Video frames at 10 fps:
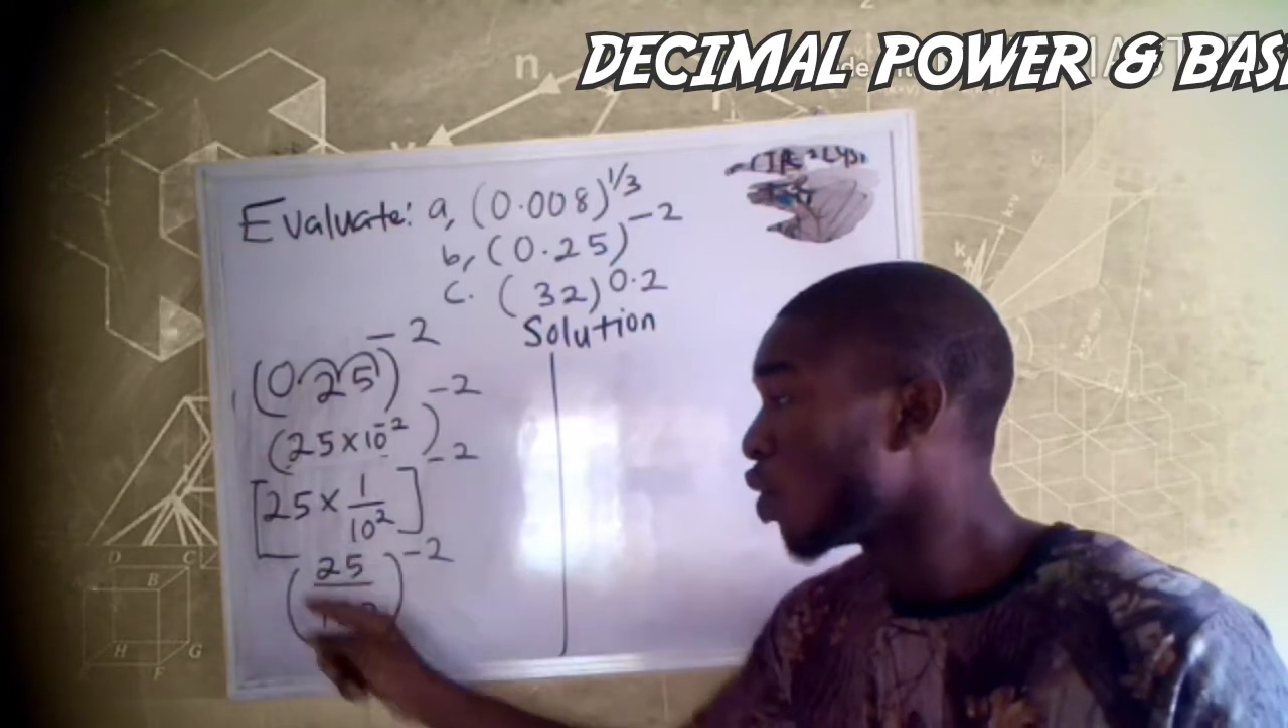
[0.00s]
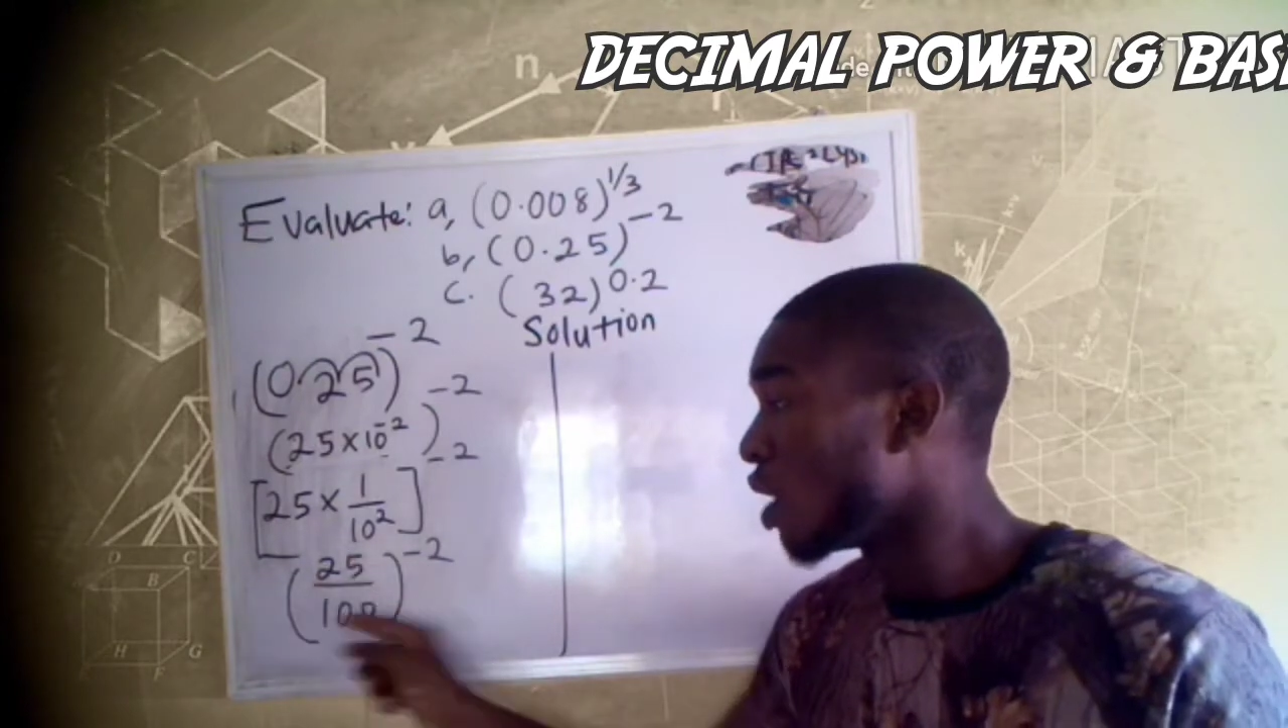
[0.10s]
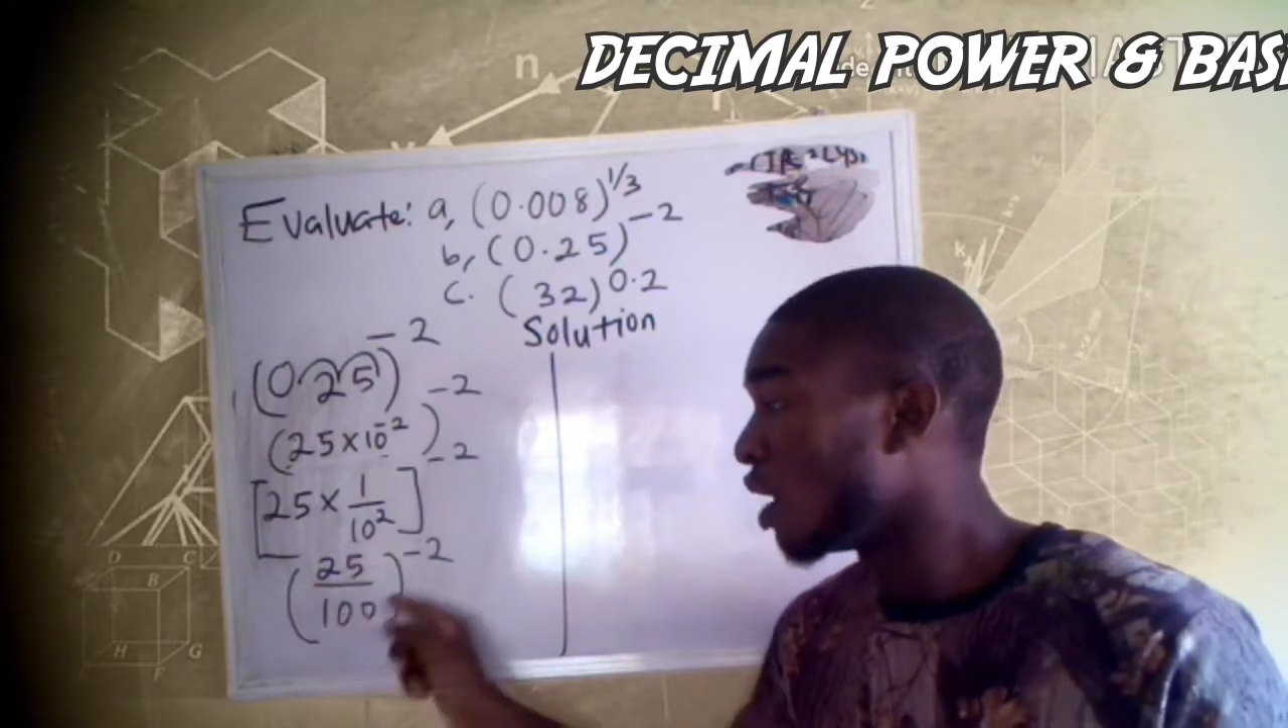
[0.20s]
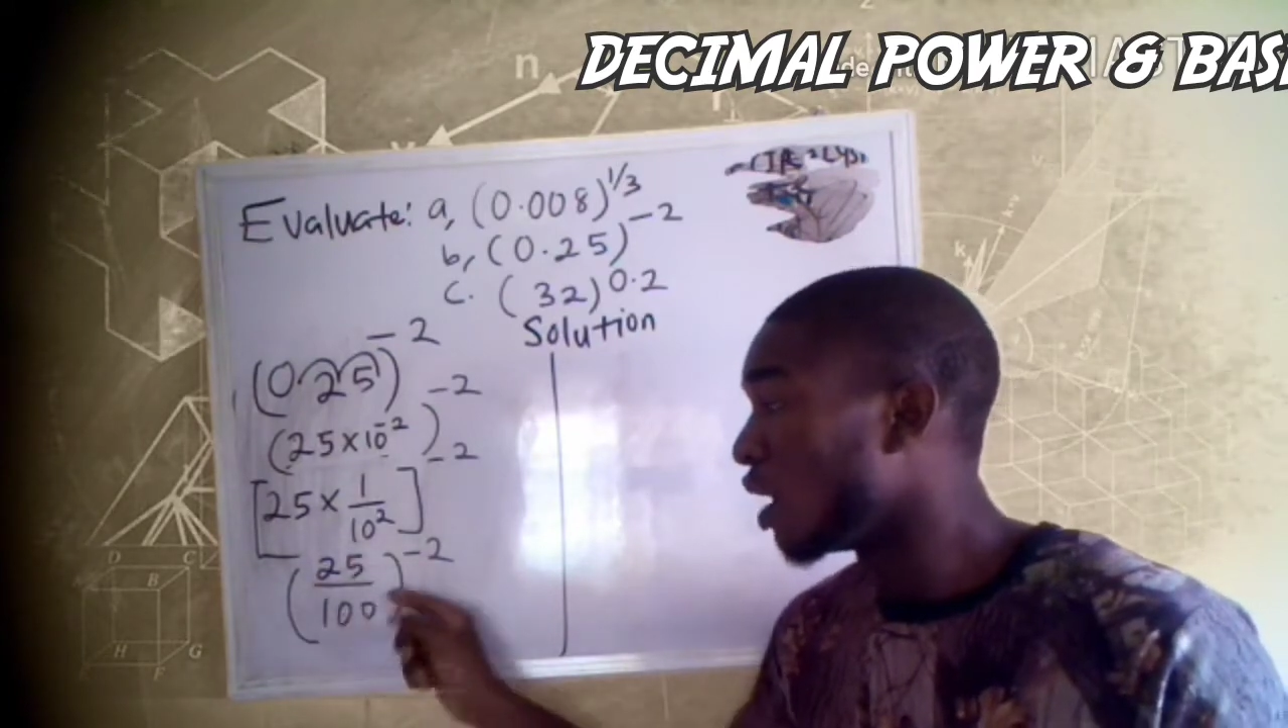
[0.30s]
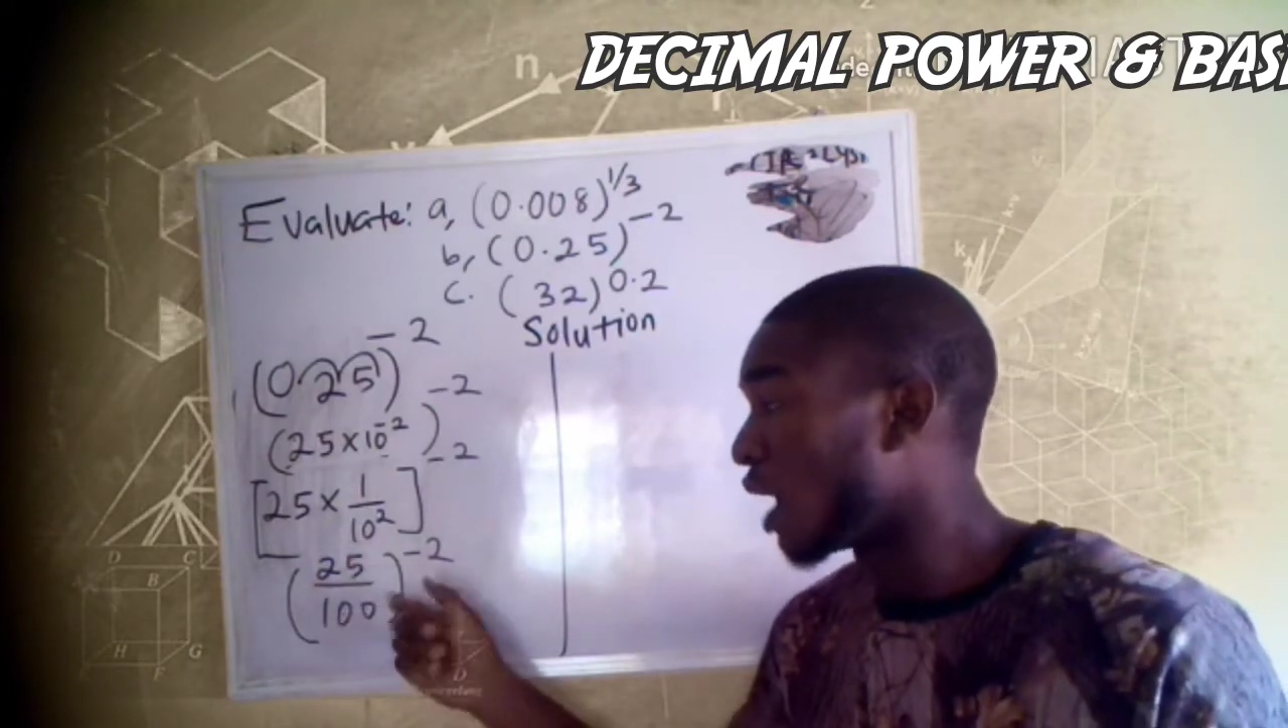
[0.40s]

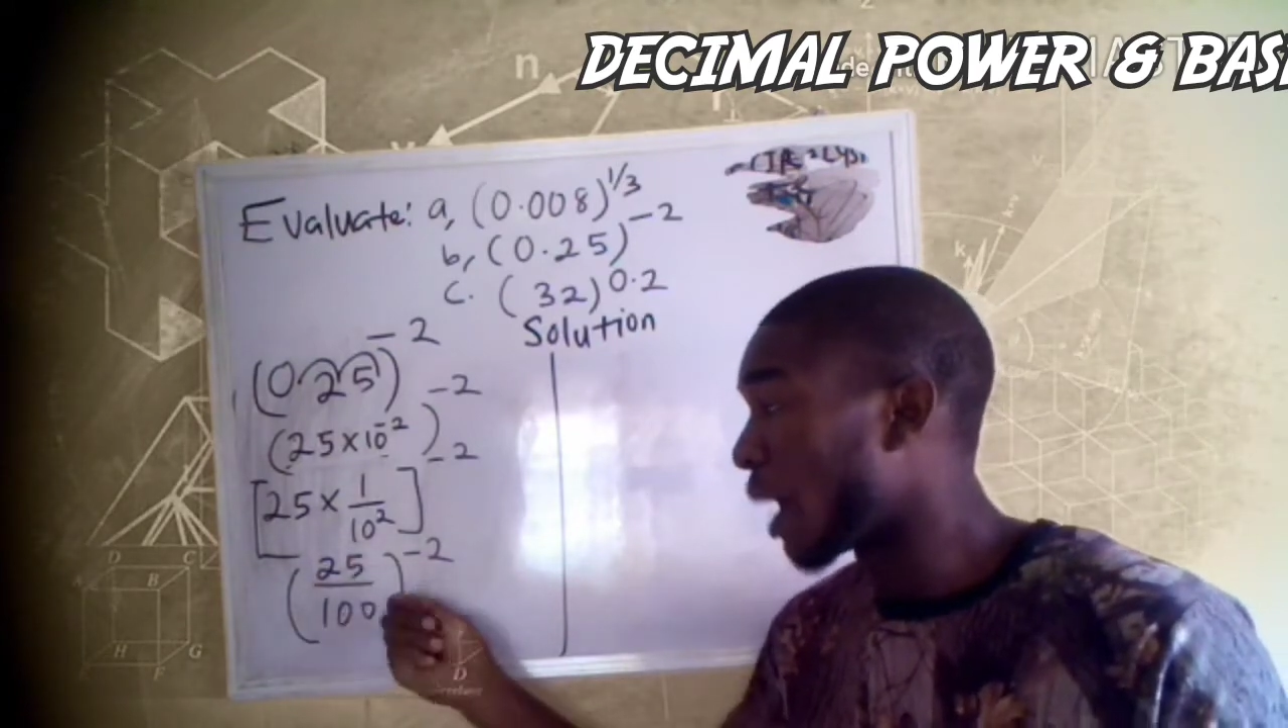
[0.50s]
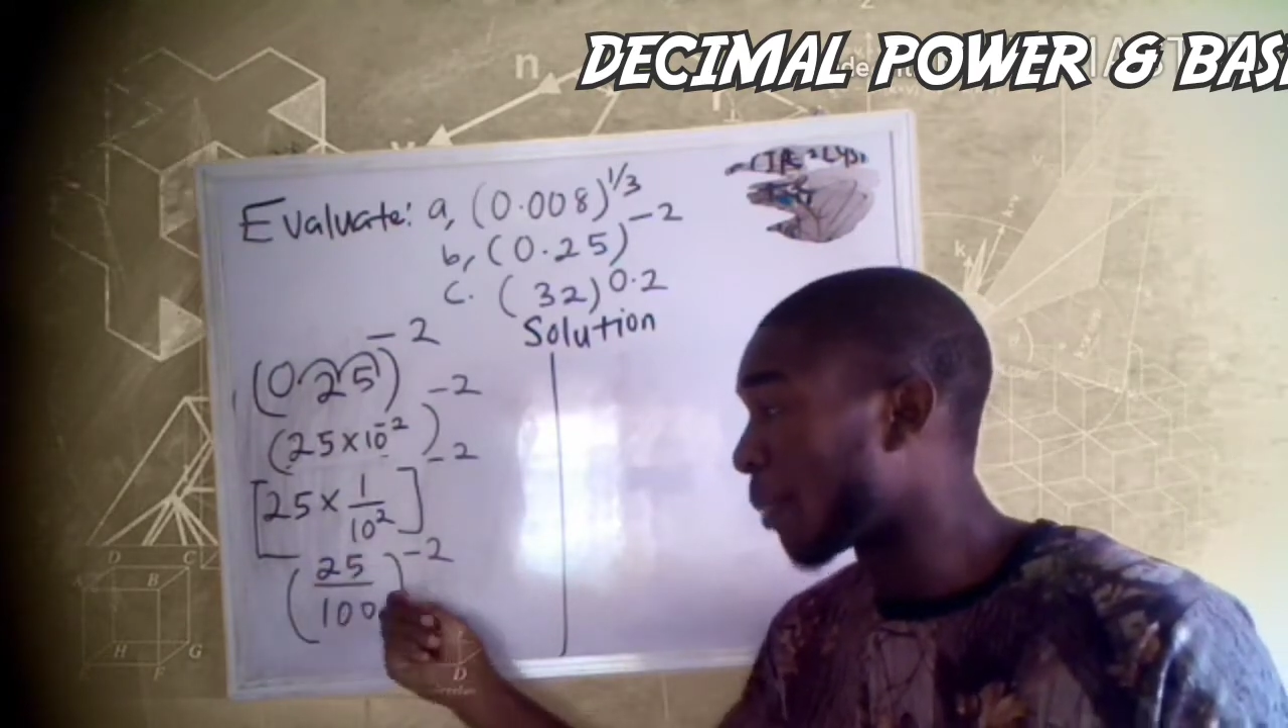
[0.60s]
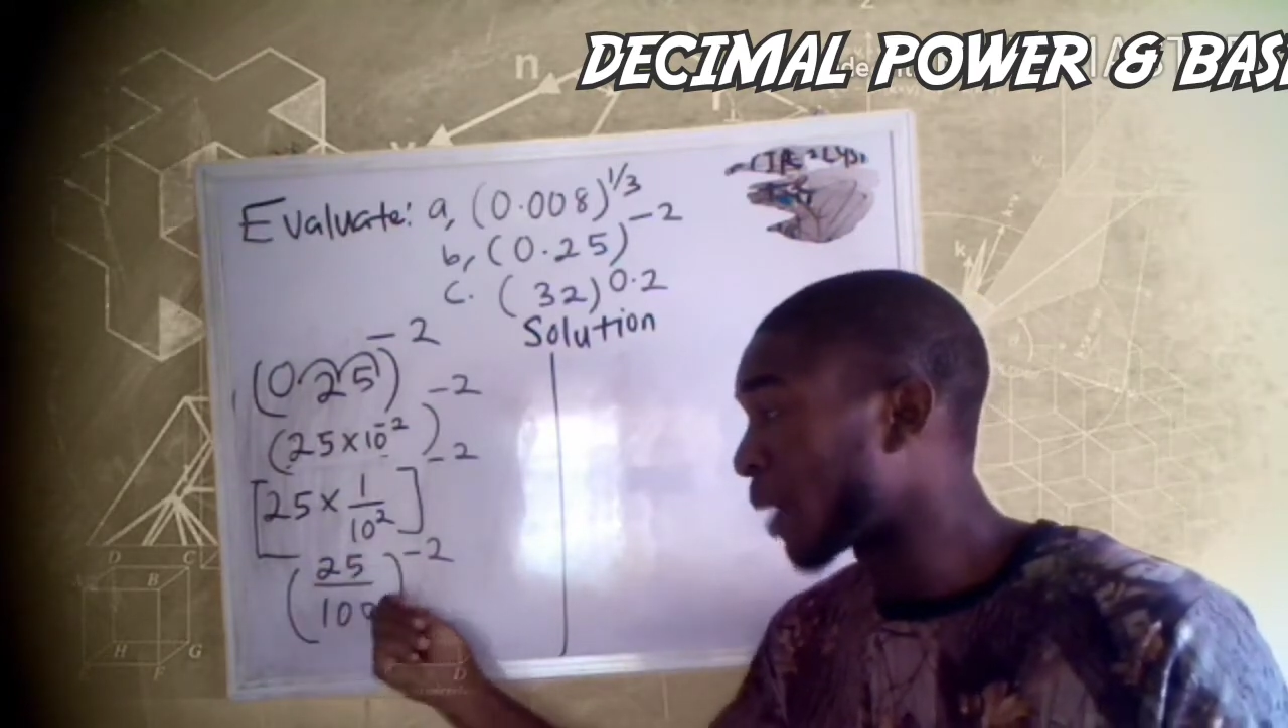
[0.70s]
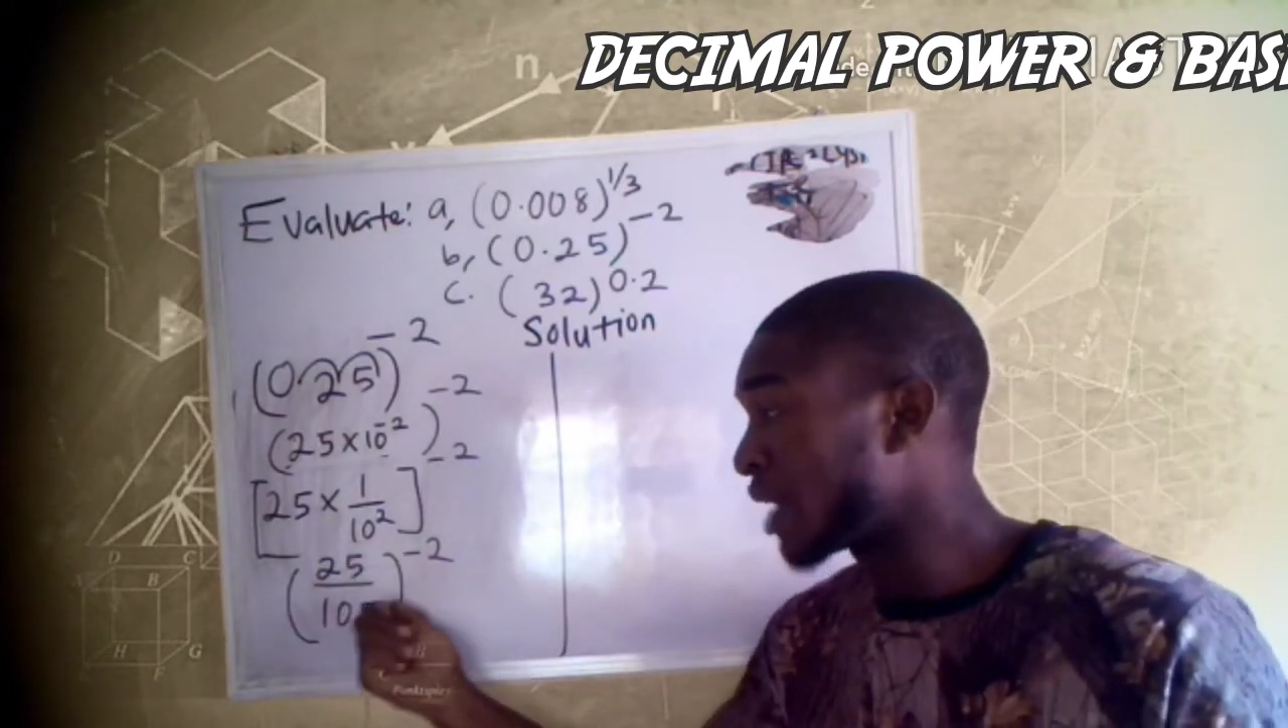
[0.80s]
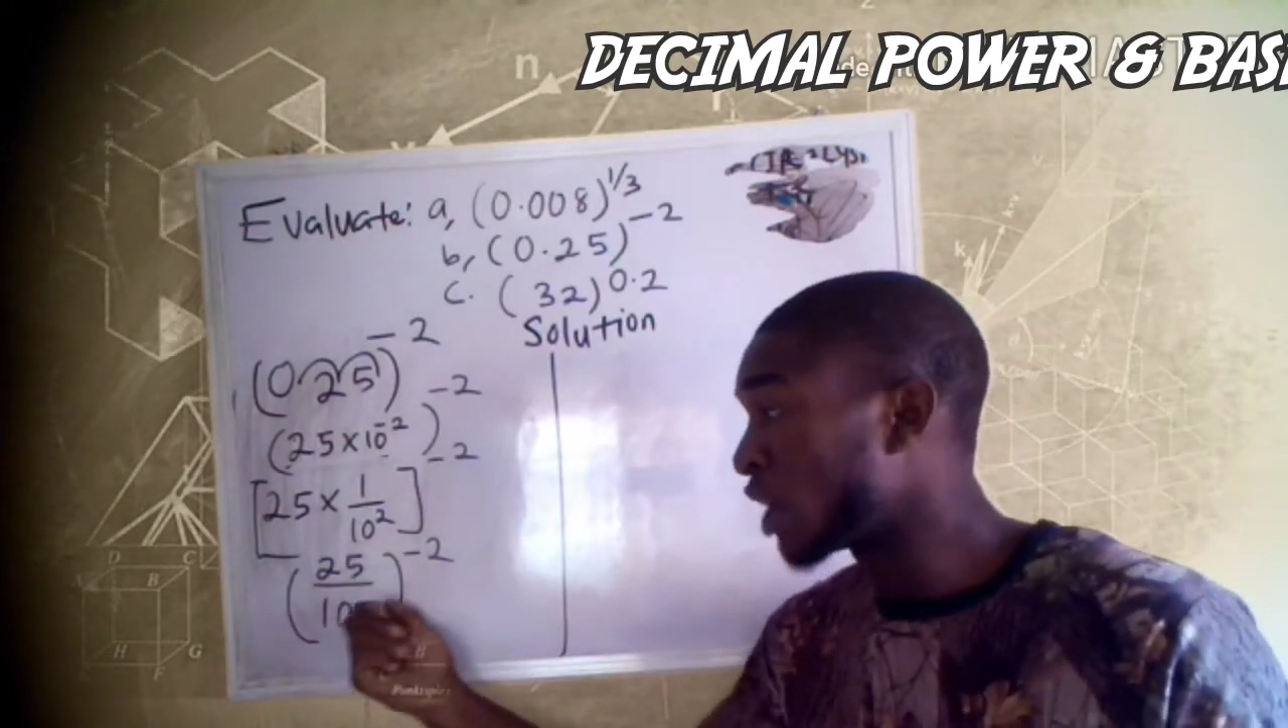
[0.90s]
apply